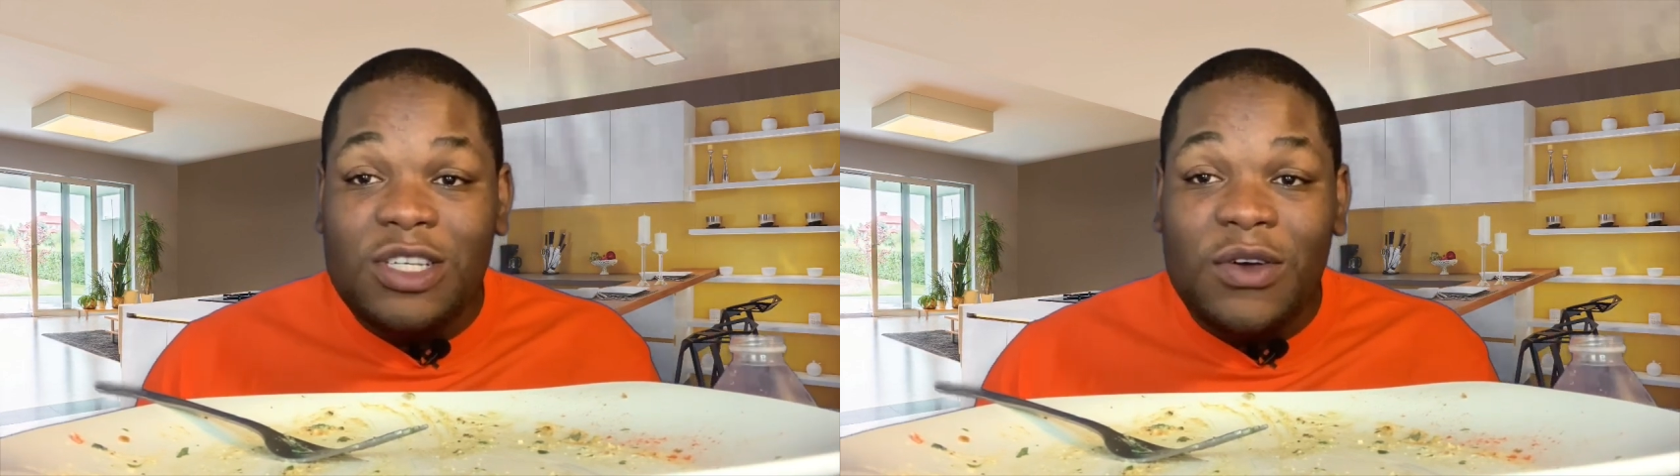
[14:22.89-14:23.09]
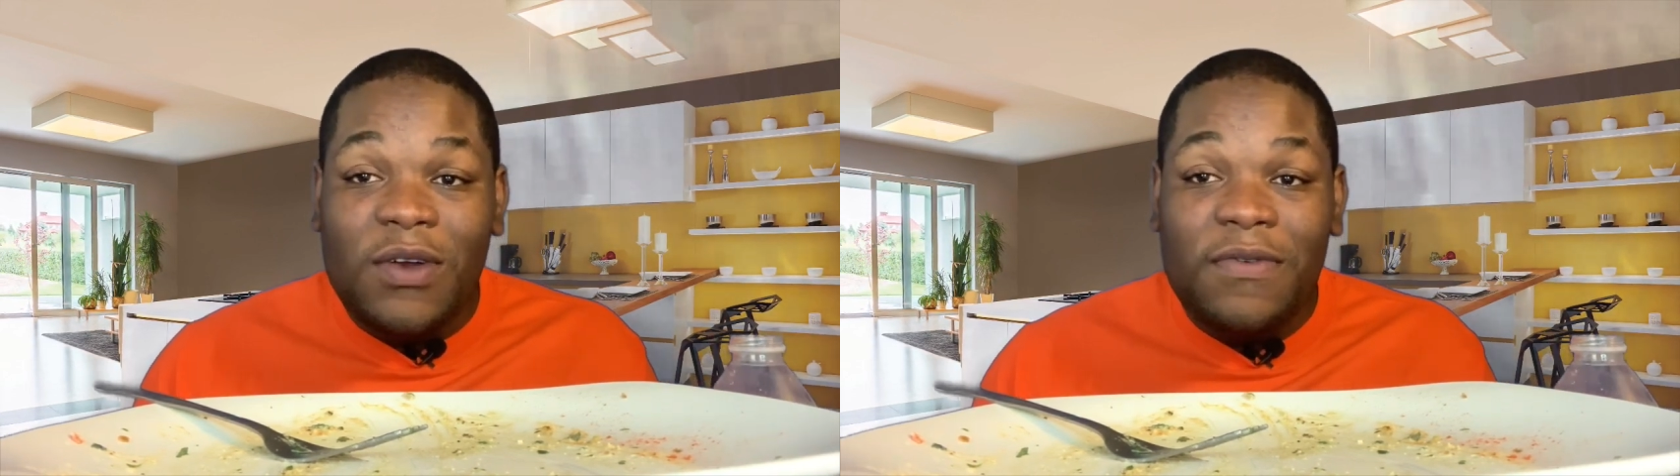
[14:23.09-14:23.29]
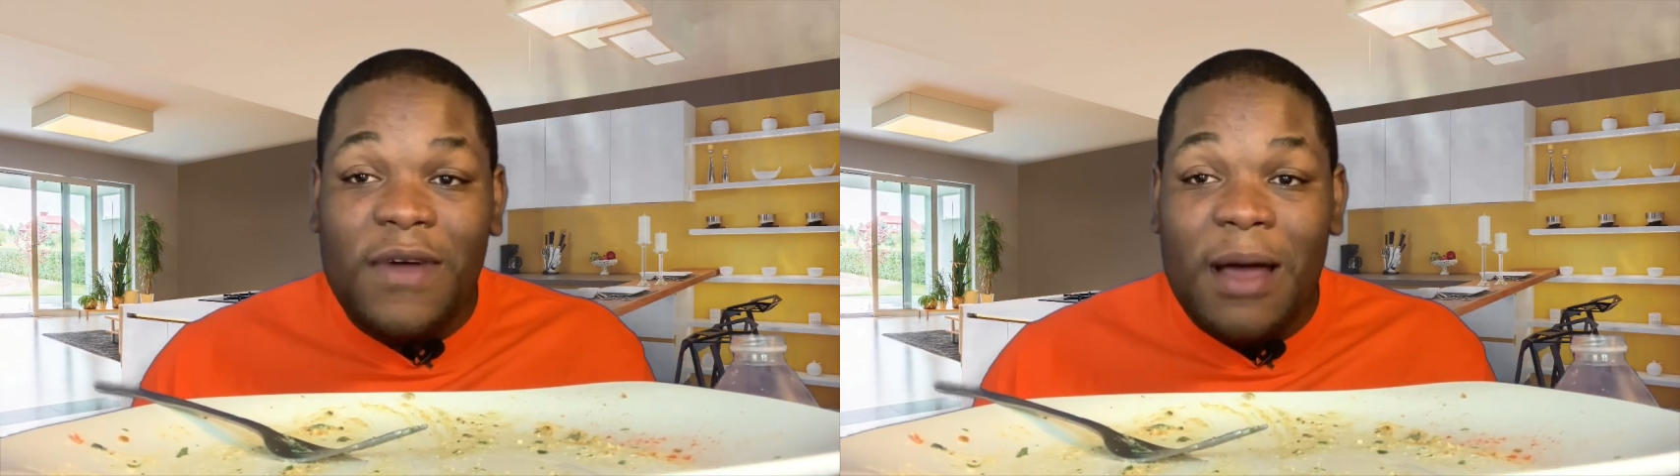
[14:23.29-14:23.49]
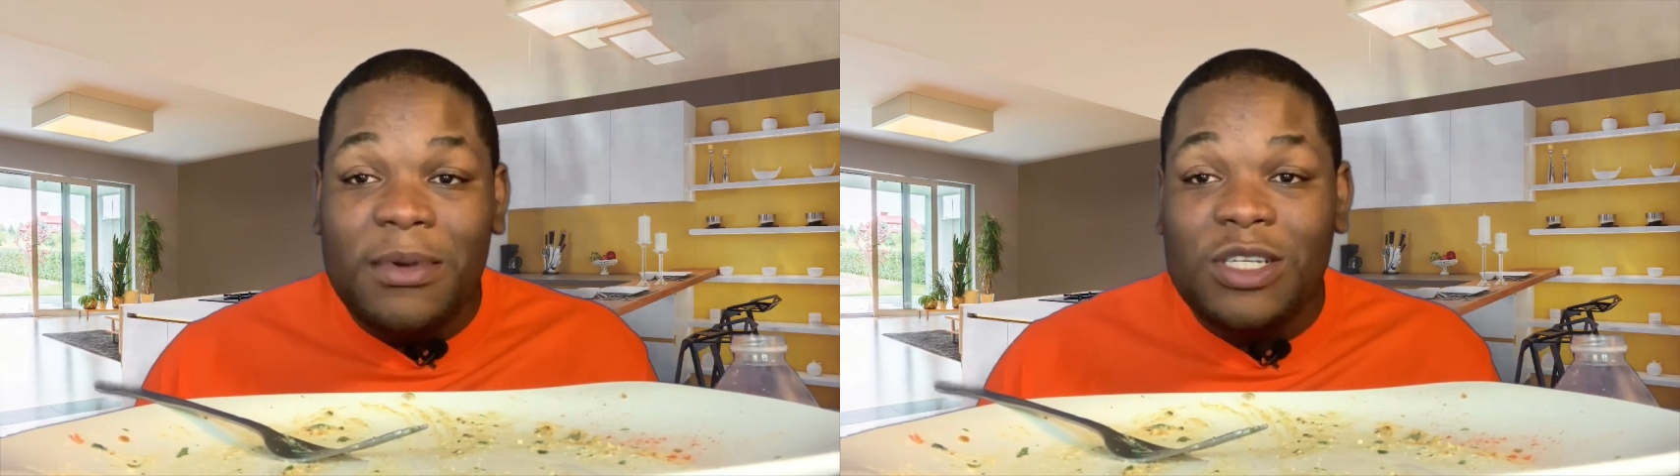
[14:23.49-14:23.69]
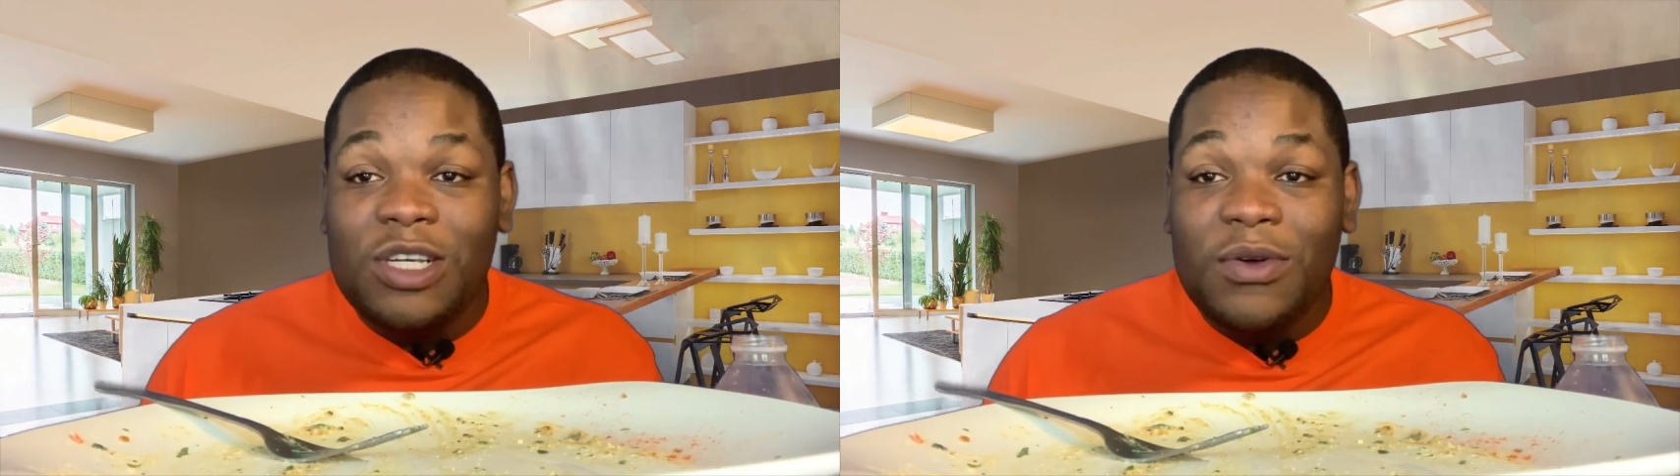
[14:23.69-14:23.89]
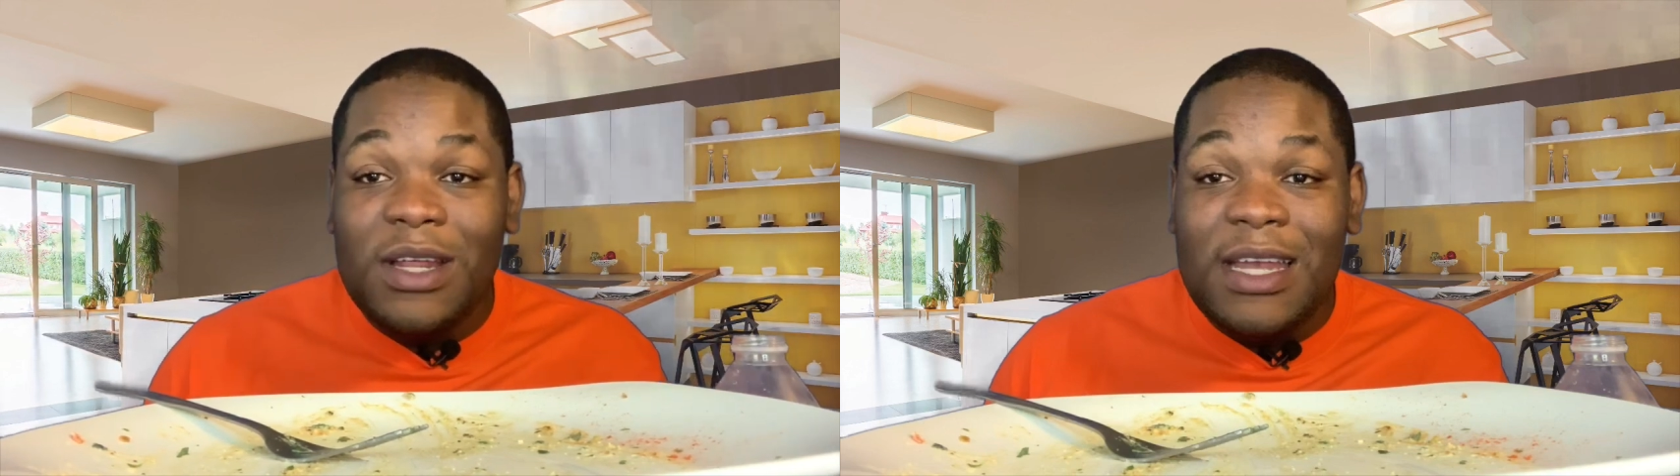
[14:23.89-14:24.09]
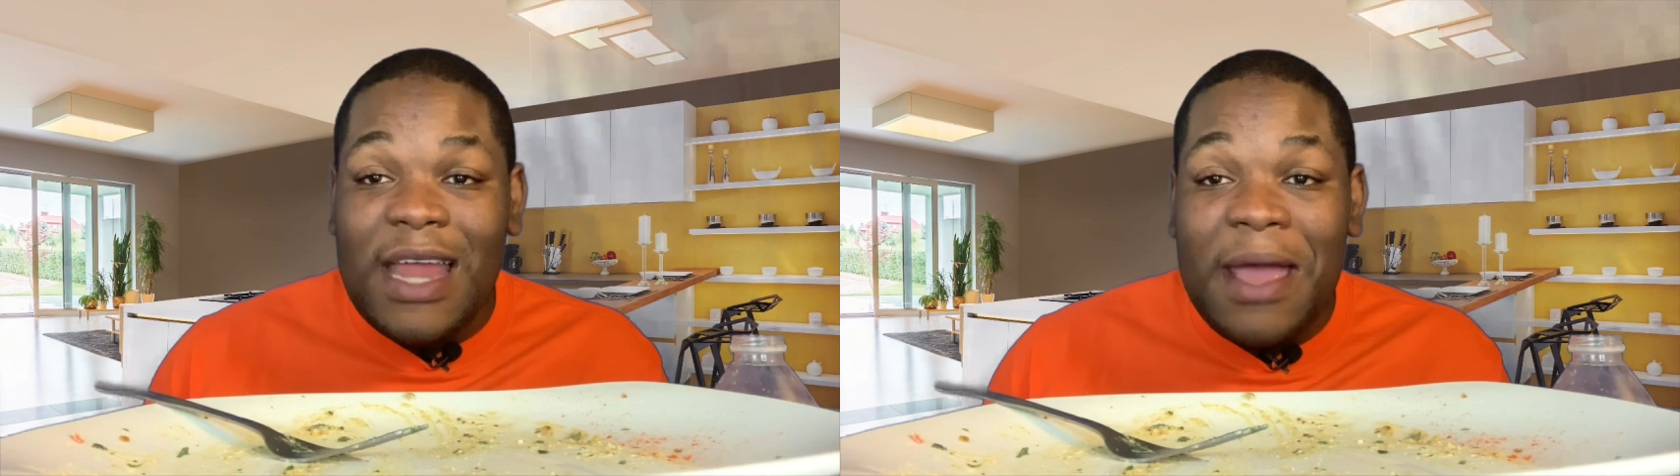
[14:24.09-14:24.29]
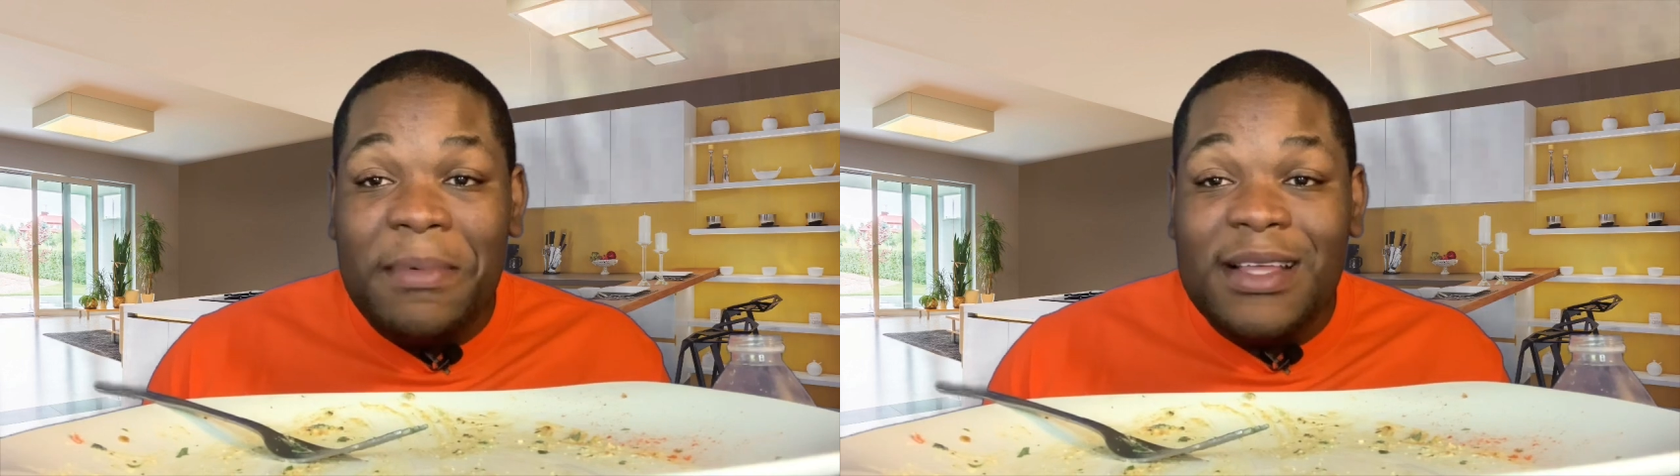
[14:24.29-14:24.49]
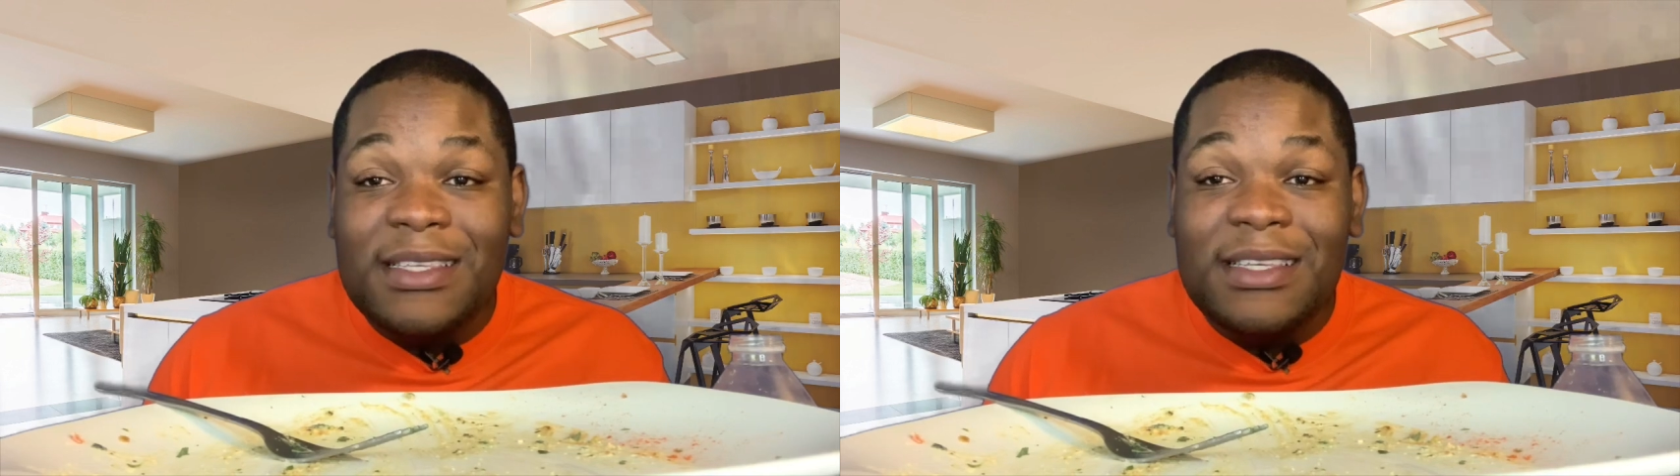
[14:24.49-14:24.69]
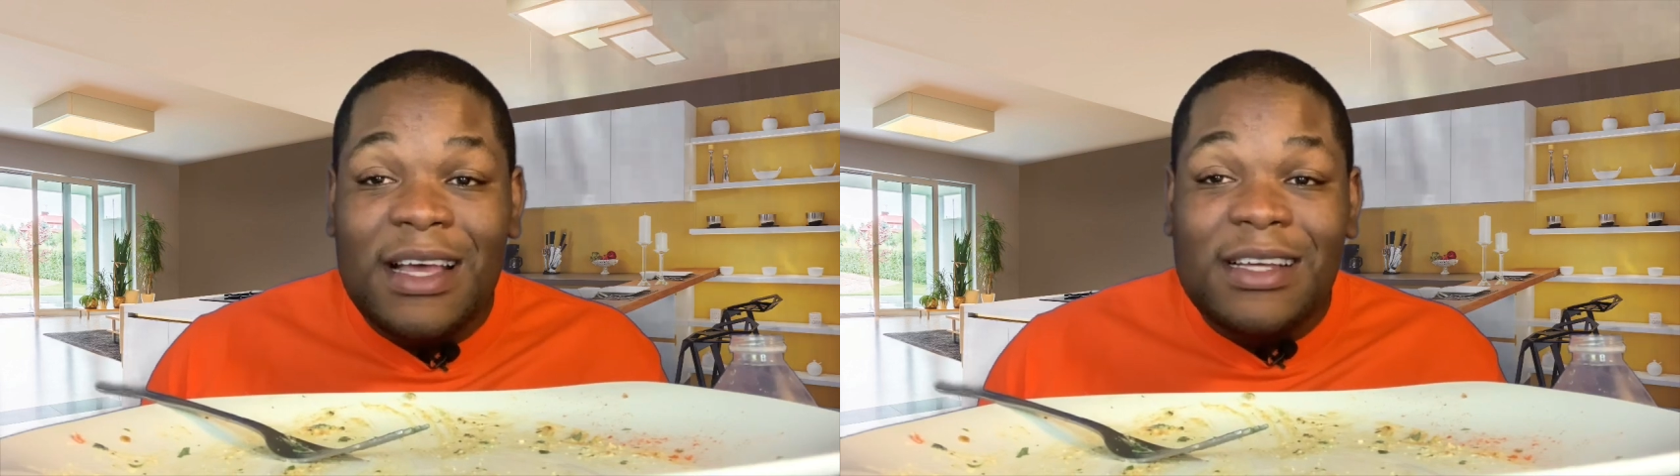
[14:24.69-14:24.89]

share with your family, share with your neighbors.